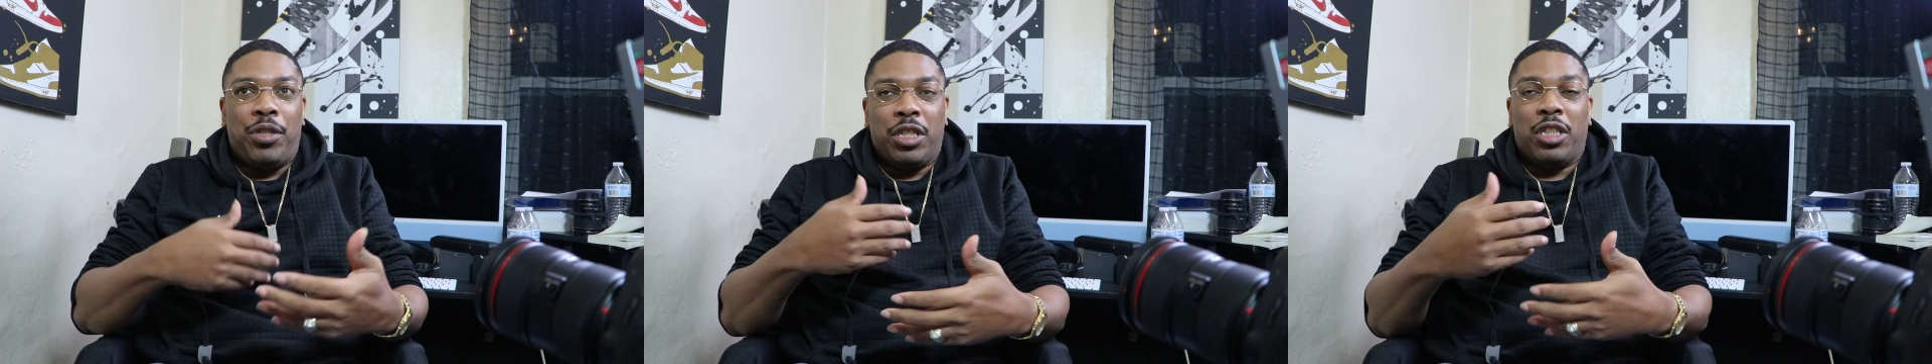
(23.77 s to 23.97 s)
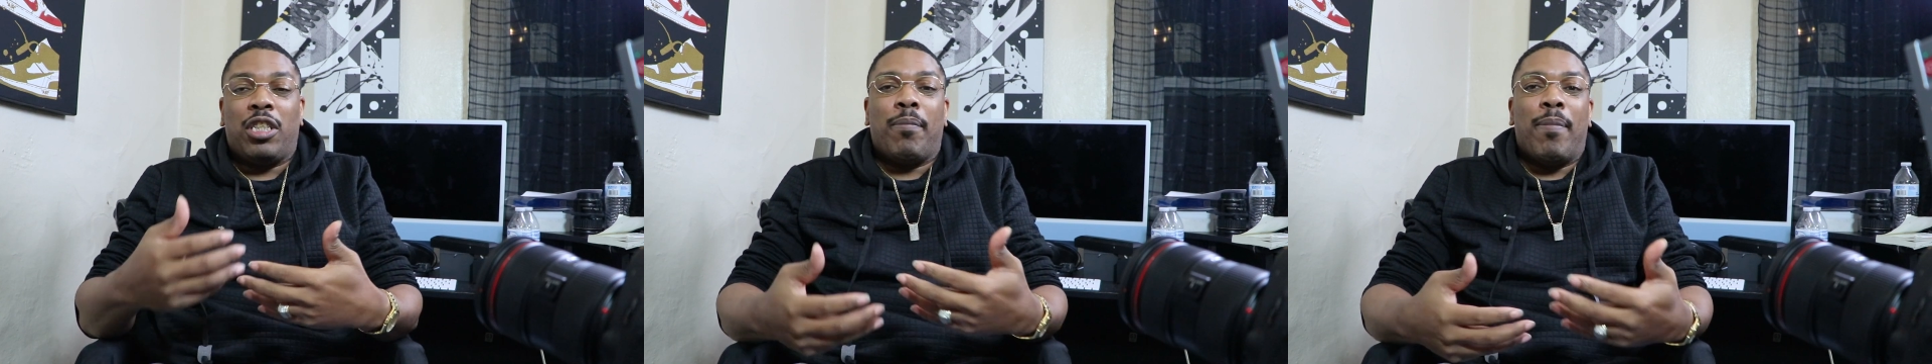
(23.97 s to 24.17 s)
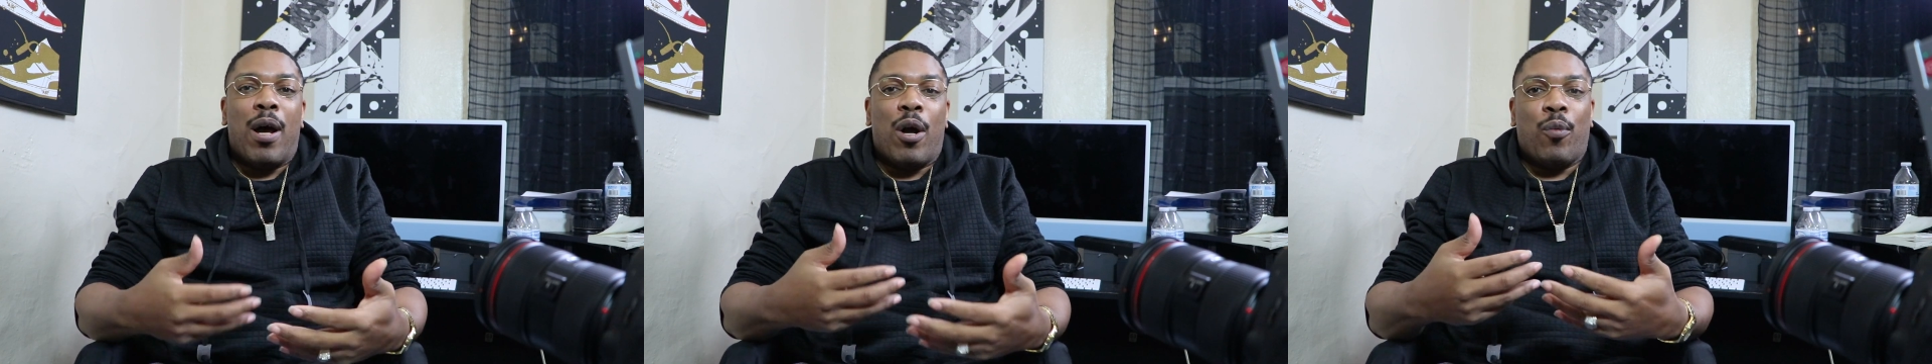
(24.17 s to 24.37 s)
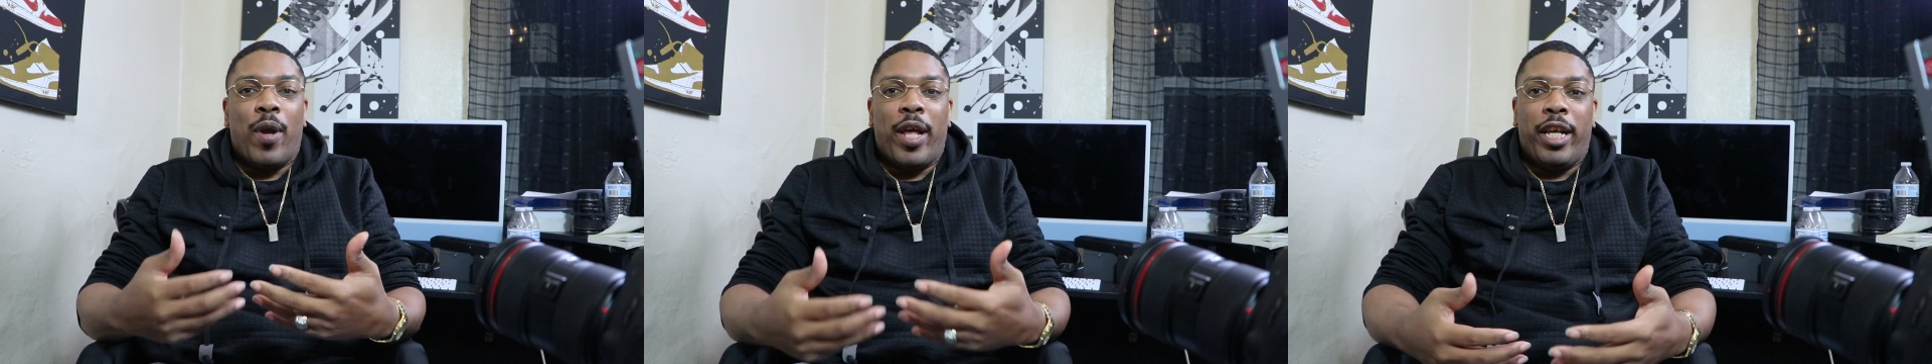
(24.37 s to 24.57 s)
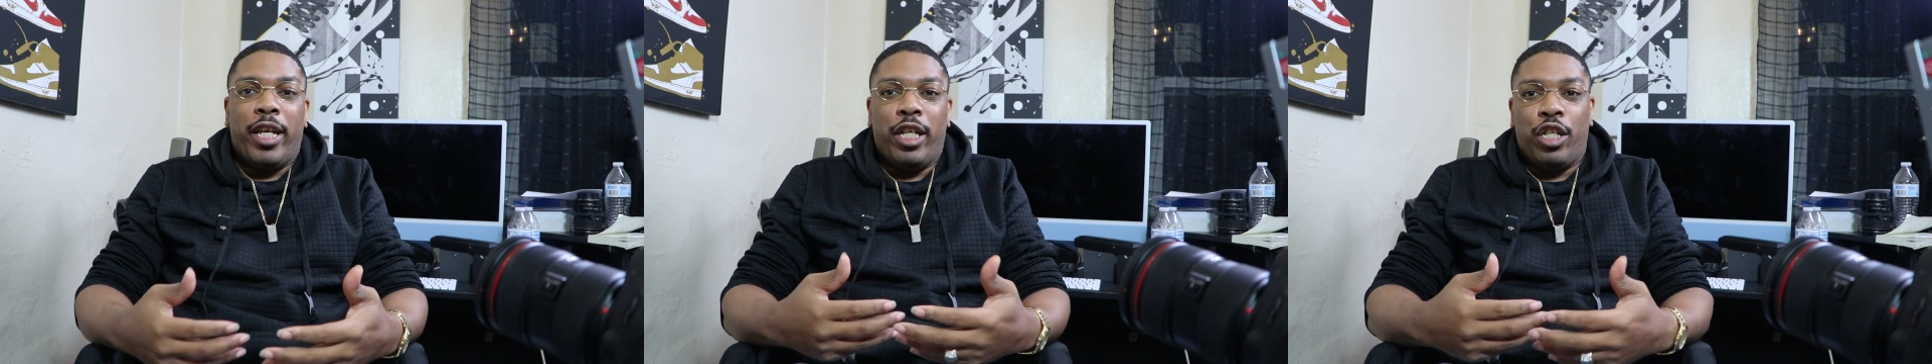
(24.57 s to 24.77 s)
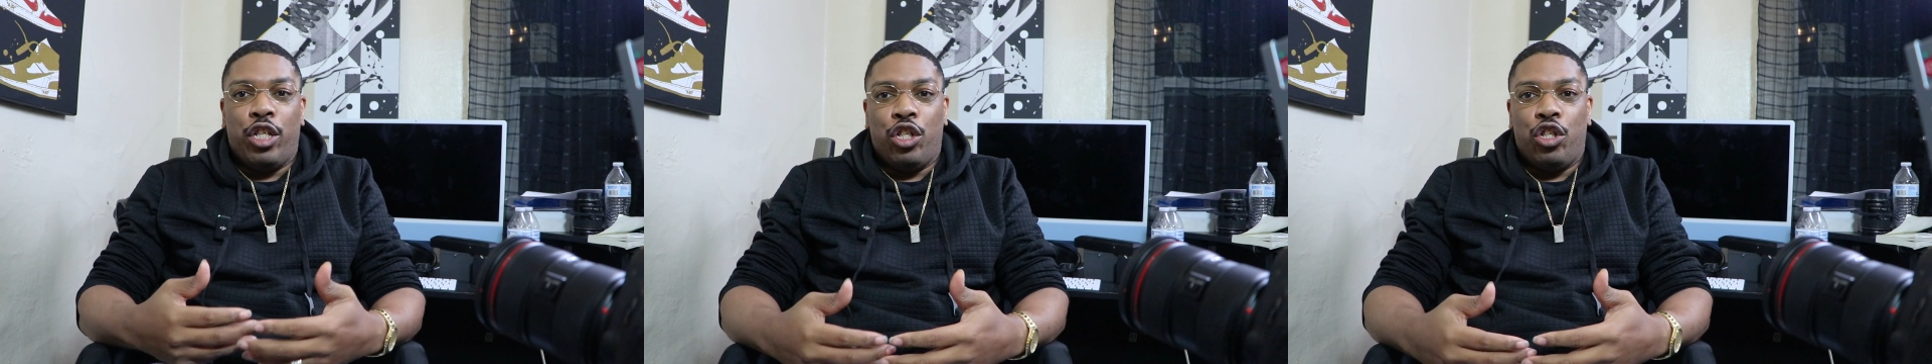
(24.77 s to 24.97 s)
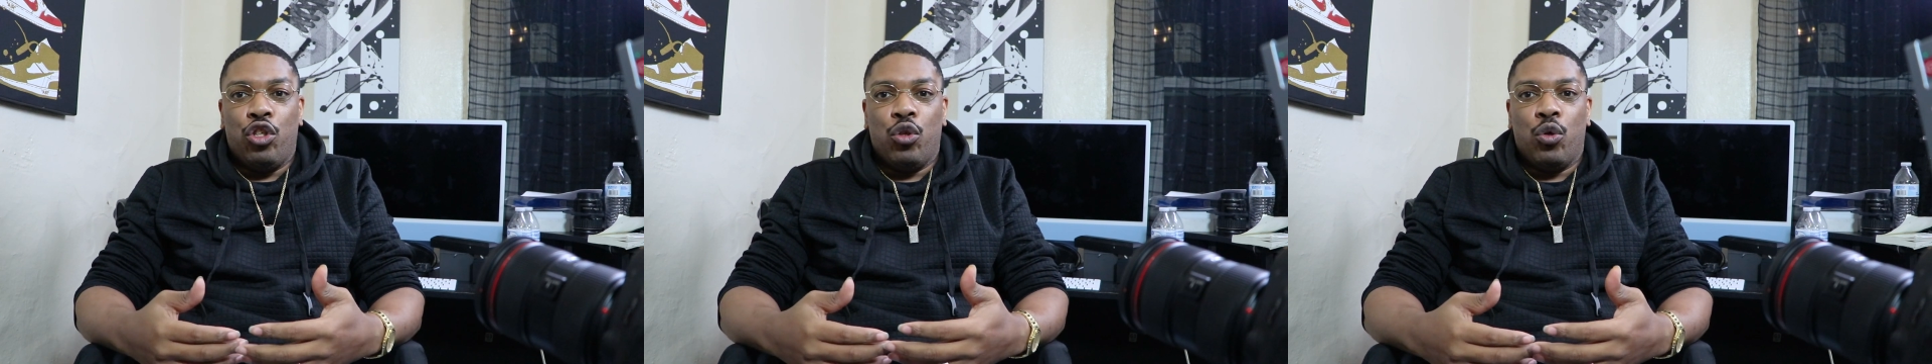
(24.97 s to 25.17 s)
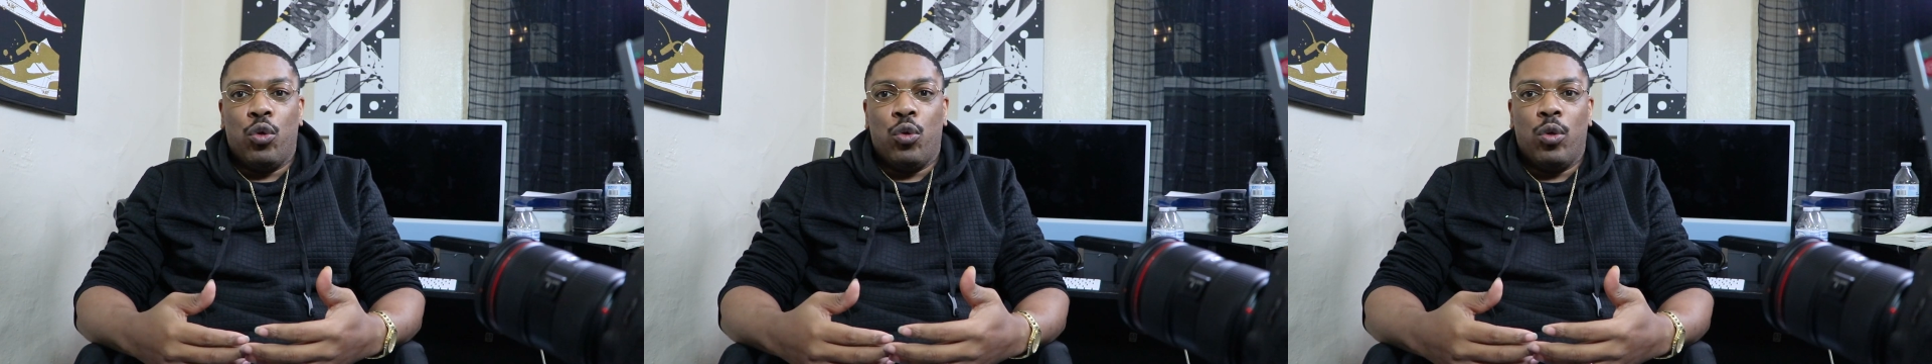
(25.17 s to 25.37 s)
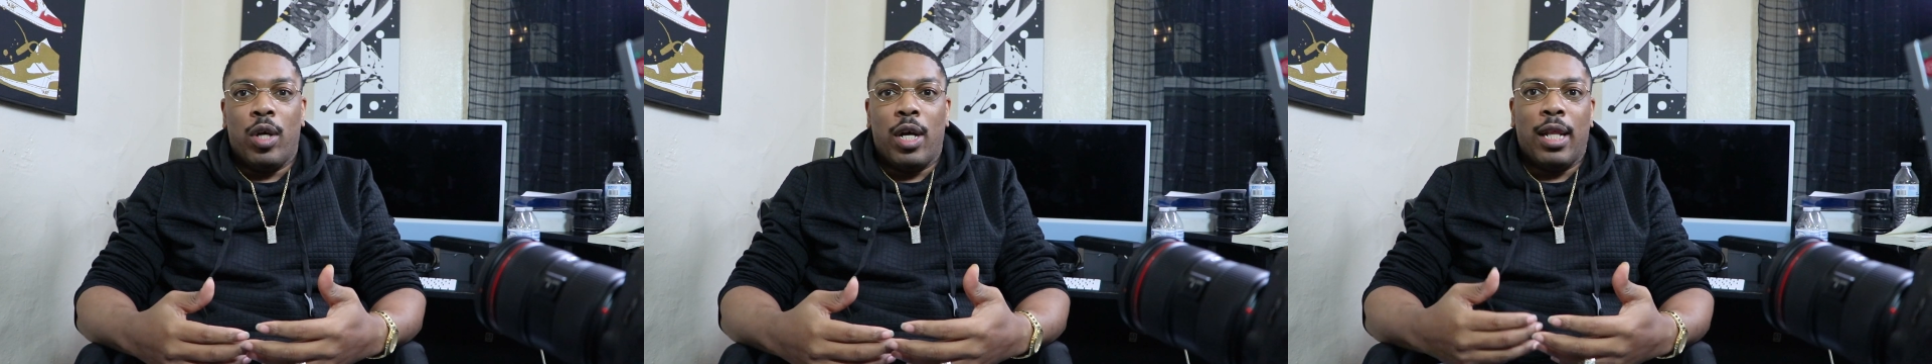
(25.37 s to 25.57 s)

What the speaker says: just about ready to do